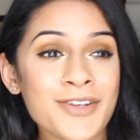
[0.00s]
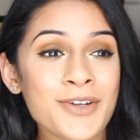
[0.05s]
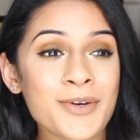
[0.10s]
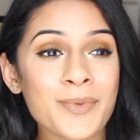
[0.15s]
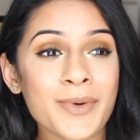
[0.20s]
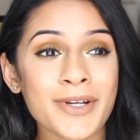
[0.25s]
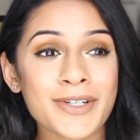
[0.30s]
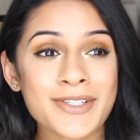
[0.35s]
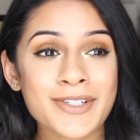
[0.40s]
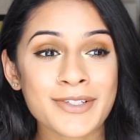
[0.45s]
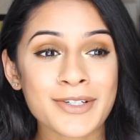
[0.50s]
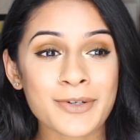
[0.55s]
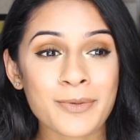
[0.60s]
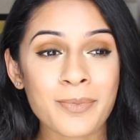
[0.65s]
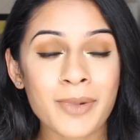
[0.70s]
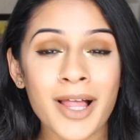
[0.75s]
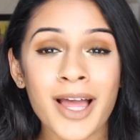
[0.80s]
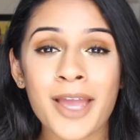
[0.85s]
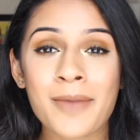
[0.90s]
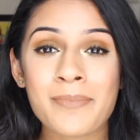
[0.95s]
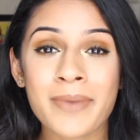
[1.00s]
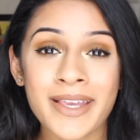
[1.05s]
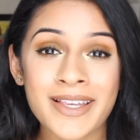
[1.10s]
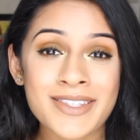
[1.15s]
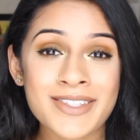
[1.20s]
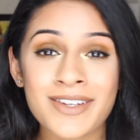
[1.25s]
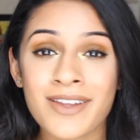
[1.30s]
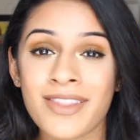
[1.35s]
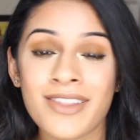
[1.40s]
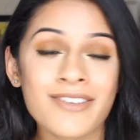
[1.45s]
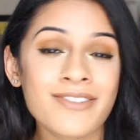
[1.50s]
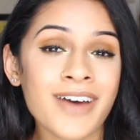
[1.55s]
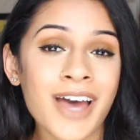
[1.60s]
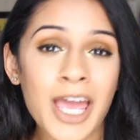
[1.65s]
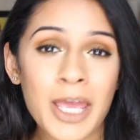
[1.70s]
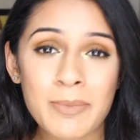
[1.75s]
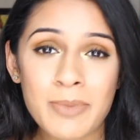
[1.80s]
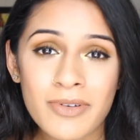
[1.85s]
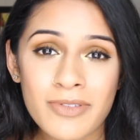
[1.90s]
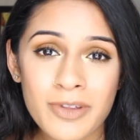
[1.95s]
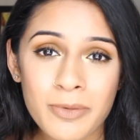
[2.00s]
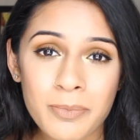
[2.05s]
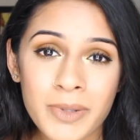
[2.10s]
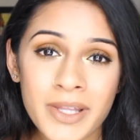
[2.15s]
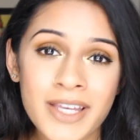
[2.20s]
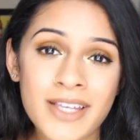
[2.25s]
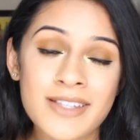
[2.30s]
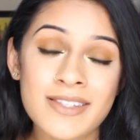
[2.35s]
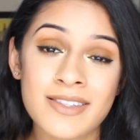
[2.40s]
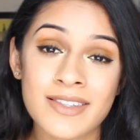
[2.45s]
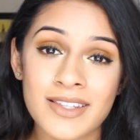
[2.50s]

do you know where to apply based on the vibe of the place?